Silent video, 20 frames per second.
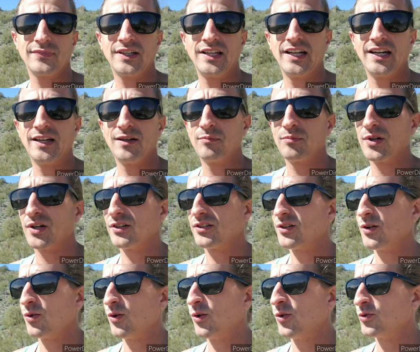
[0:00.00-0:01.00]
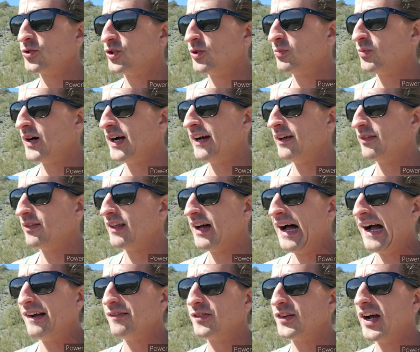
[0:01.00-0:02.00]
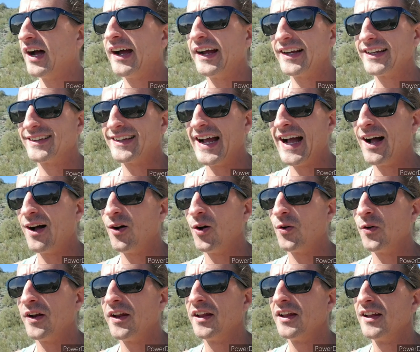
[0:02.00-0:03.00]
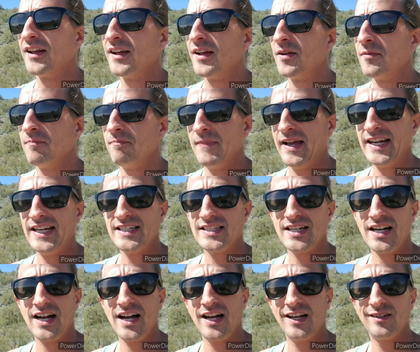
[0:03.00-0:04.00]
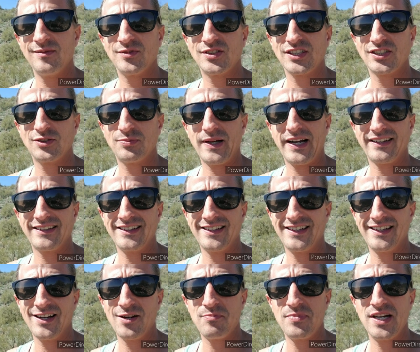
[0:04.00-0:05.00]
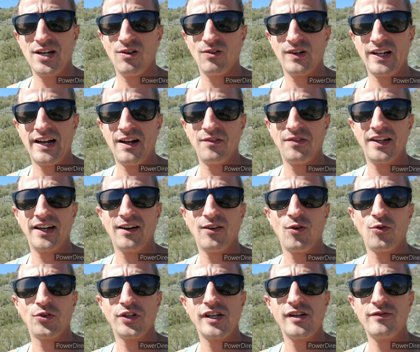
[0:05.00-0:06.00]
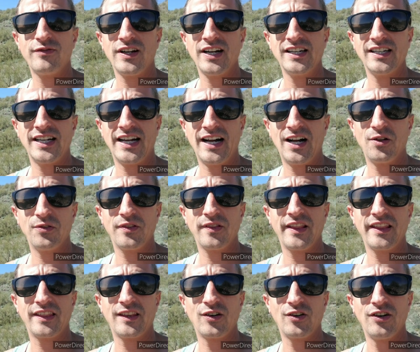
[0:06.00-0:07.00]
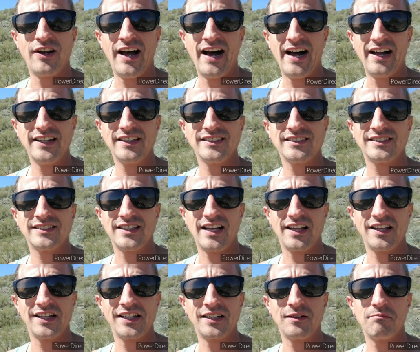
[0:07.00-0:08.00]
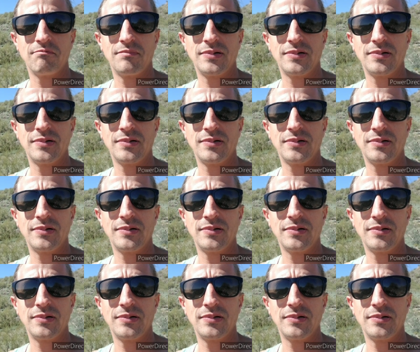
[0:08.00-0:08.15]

get it. But don't hold your breath. I've hiked down many times expecting to get a beer down there, only to find out that they're not selling